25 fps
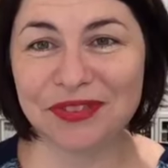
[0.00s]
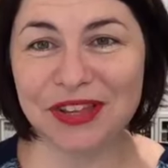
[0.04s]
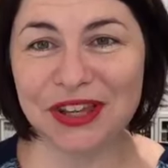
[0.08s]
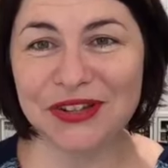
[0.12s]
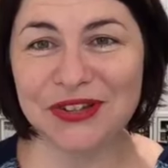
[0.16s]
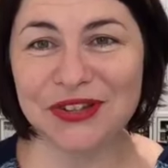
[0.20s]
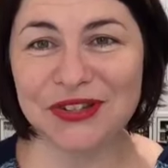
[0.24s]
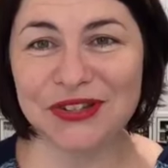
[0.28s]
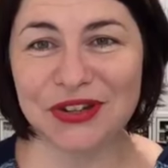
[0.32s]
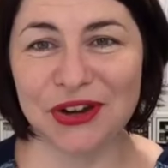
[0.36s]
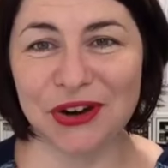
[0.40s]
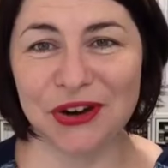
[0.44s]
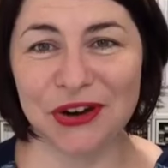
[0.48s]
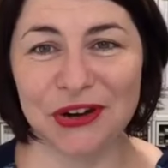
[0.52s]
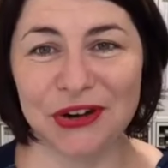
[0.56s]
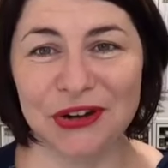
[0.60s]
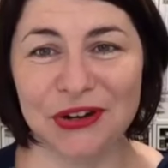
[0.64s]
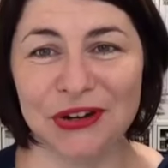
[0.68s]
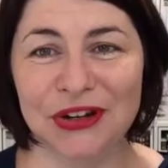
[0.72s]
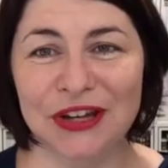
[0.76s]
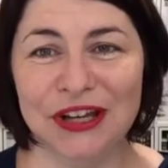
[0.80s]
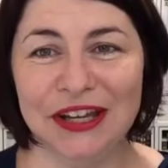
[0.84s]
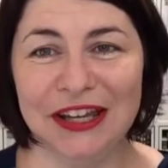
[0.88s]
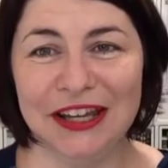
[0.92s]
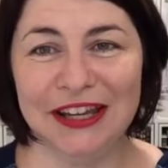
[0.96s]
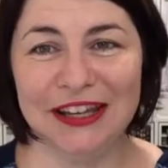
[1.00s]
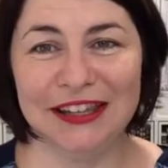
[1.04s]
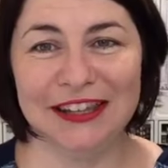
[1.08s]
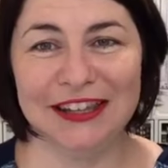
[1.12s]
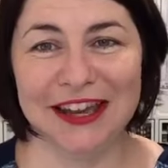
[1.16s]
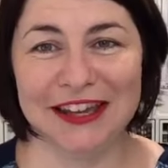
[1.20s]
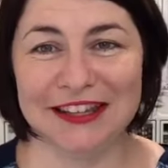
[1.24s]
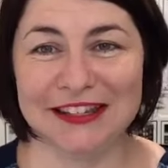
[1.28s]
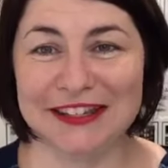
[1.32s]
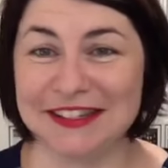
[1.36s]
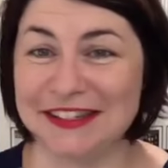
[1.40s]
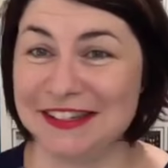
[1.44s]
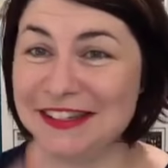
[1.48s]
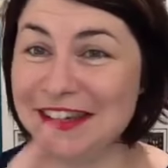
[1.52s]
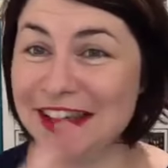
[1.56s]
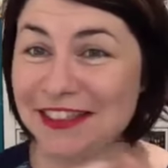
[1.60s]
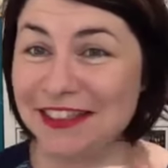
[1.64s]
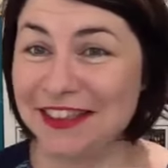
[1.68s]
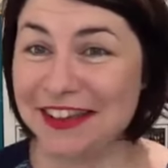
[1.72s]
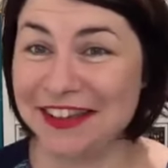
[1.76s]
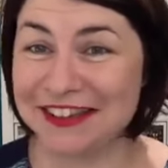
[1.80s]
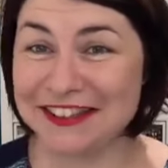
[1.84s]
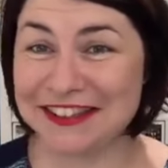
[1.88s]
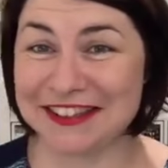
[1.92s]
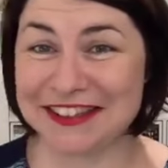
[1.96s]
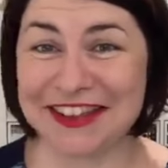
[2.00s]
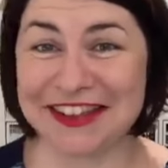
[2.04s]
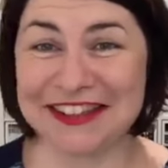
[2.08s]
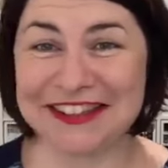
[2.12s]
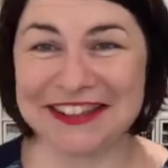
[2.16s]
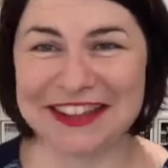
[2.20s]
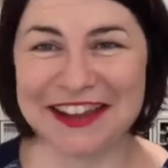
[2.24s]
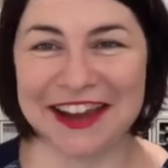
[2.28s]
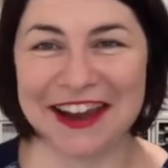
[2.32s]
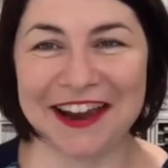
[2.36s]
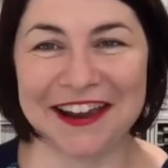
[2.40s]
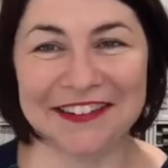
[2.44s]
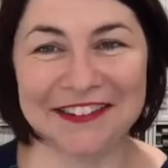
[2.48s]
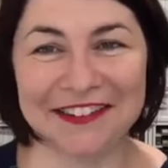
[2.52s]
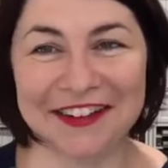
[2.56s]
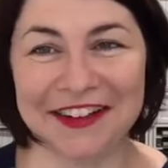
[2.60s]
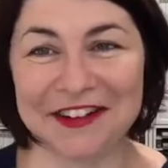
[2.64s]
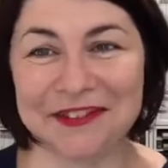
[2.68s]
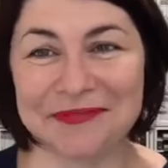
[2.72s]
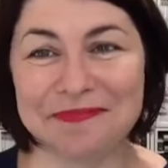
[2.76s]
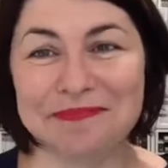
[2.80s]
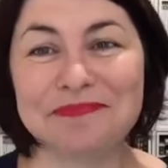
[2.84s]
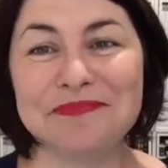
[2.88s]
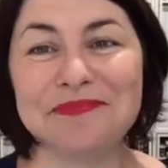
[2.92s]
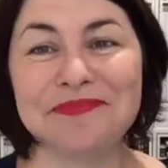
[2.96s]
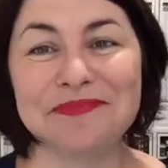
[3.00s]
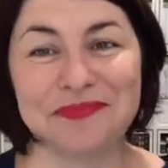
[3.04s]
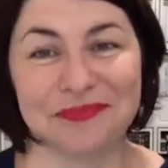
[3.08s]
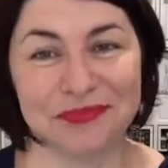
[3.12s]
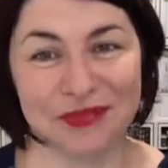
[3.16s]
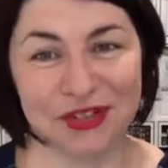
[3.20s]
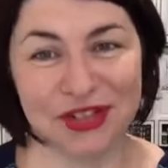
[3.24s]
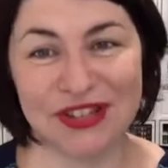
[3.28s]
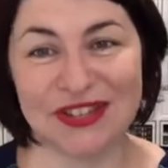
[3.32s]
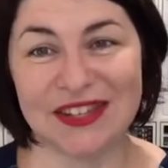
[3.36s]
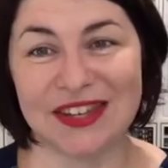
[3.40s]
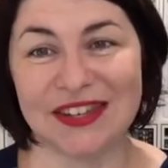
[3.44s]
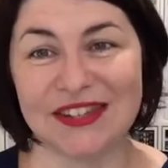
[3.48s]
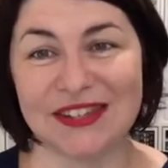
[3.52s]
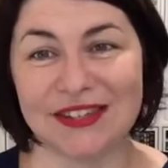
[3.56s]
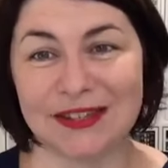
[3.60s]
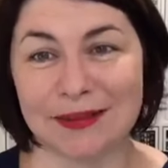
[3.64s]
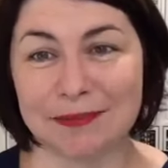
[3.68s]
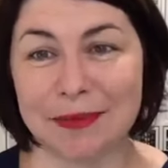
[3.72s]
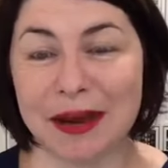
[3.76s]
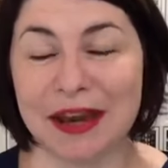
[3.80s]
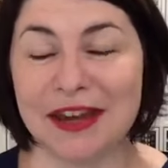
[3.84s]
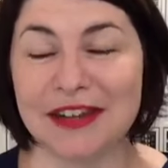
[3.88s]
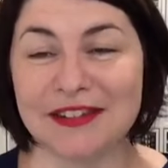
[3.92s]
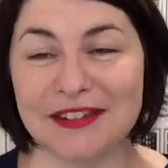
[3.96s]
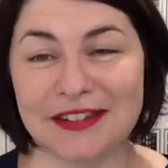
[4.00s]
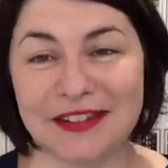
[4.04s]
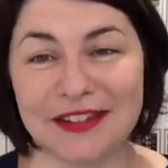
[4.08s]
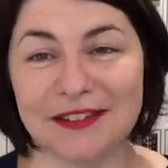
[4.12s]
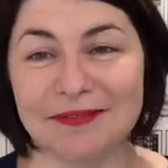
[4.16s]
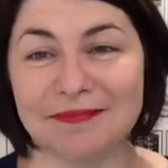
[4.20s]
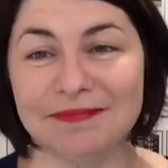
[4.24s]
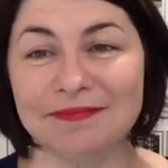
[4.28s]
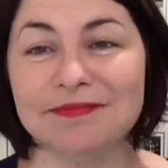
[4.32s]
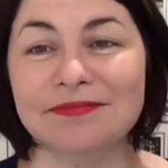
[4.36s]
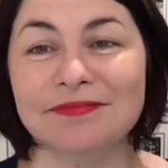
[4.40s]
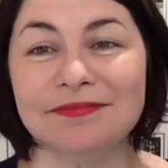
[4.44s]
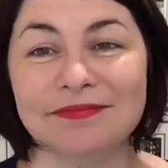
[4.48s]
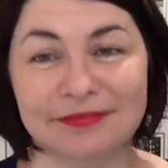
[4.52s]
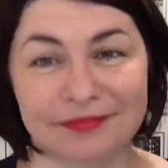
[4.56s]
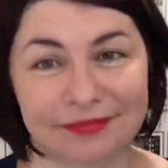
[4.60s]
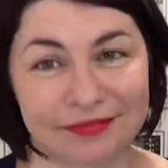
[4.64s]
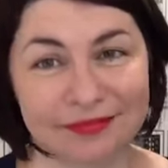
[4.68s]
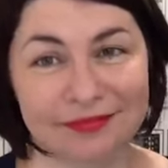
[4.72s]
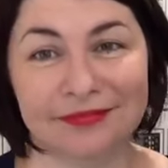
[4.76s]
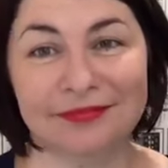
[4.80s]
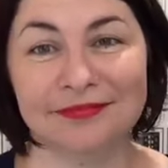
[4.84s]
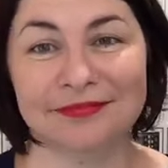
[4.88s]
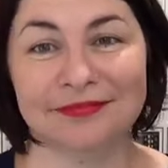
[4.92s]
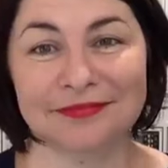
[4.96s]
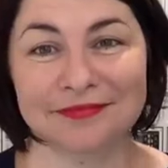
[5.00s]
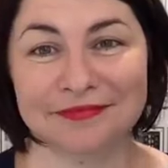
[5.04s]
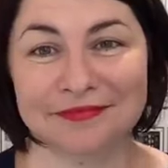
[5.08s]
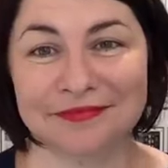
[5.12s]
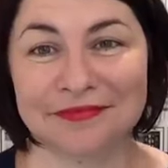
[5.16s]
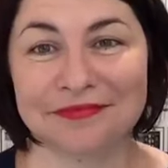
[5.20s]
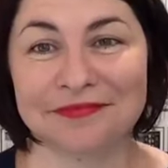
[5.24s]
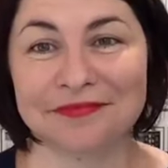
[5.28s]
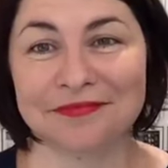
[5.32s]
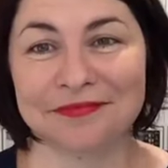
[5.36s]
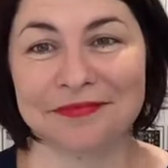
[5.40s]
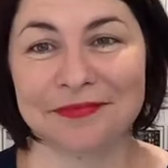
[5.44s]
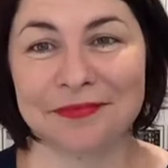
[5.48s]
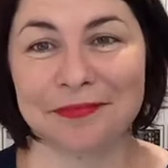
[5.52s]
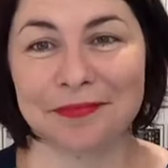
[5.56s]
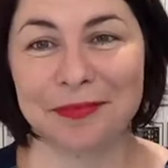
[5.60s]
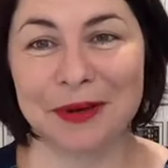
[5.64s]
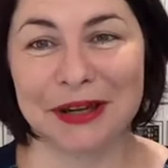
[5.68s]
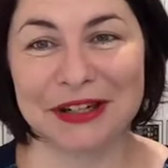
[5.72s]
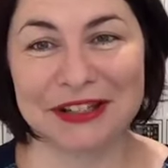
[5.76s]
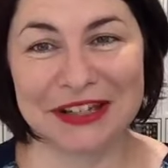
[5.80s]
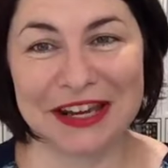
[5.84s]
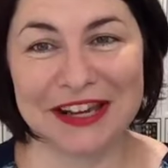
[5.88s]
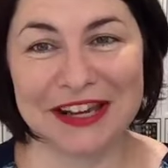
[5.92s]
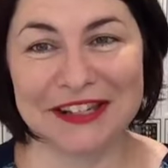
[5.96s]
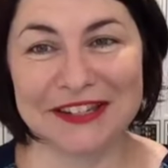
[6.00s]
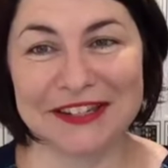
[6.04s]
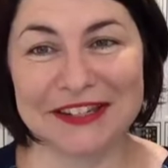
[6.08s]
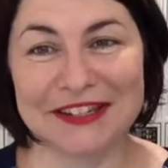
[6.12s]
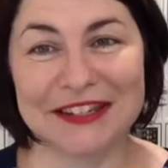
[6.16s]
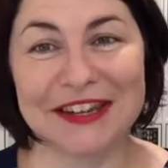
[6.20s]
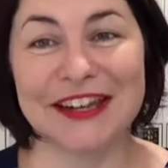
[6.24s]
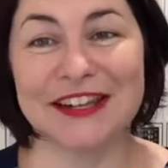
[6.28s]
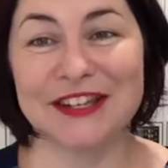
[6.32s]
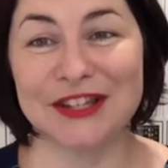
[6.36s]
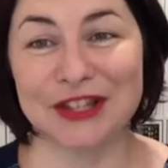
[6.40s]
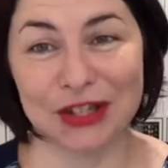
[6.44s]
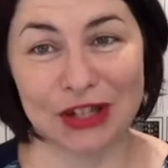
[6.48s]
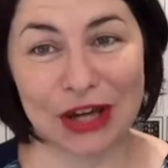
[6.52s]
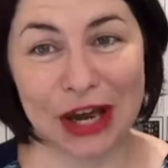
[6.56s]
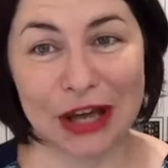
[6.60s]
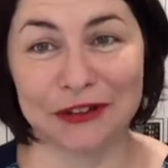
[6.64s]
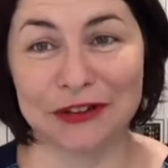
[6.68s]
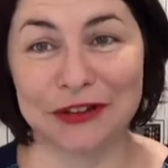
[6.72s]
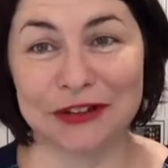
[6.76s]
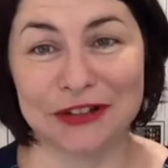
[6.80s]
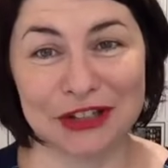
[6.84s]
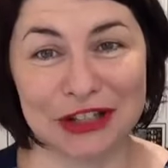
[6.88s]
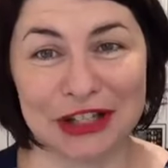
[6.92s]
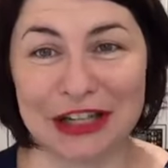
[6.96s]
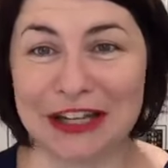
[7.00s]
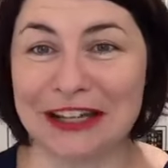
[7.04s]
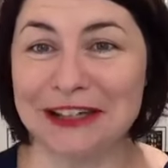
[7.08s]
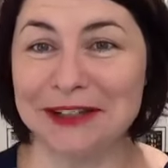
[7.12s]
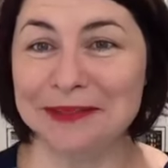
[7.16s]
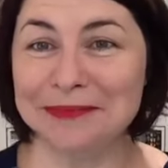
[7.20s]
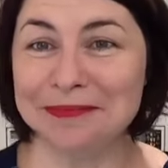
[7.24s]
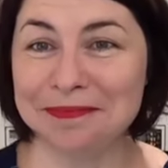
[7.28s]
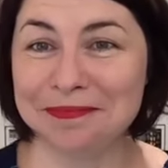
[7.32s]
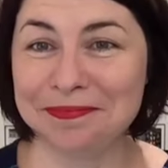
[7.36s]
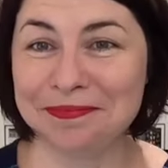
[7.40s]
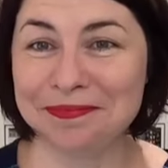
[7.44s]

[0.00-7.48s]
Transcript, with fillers: So, yes. Yeah, there's there's Kayla. She said it's amazing. But yes, it's challenging.